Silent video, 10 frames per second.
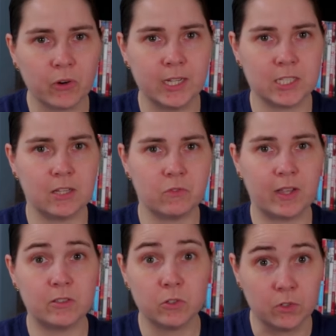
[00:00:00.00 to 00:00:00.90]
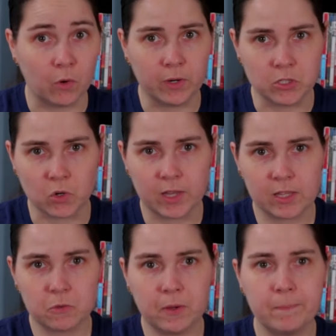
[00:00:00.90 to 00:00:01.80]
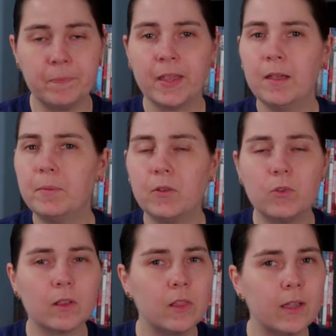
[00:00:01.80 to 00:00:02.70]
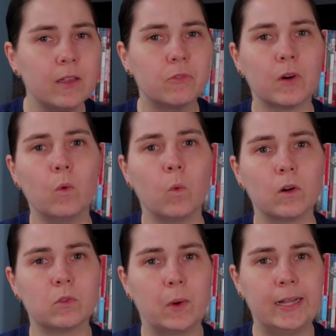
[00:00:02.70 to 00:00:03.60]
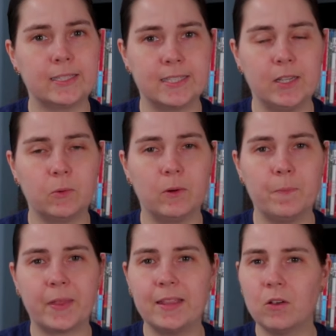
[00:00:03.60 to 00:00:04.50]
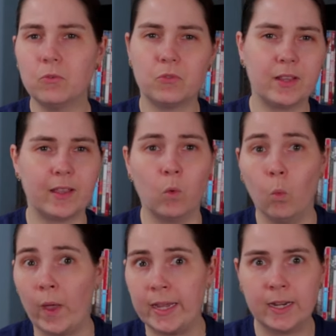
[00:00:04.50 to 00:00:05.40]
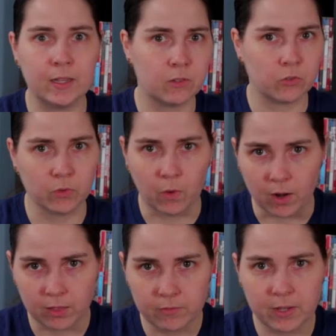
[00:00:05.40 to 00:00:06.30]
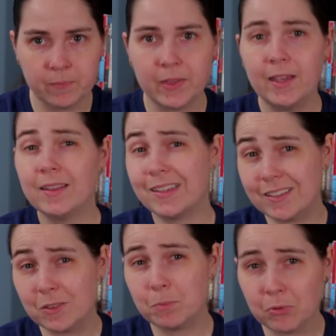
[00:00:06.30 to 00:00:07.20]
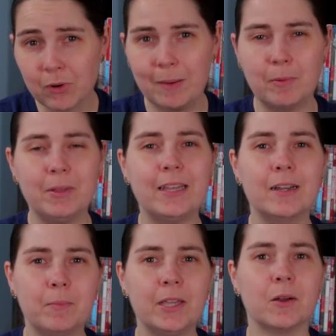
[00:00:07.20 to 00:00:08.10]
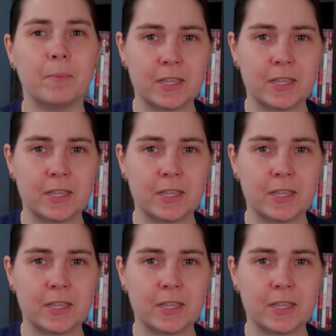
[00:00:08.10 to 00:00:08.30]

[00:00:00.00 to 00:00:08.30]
franchise fans who don't enjoy this one, but if you're looking for a worthwhile sequel and don't feel like wading through all of them, this is probably going to be your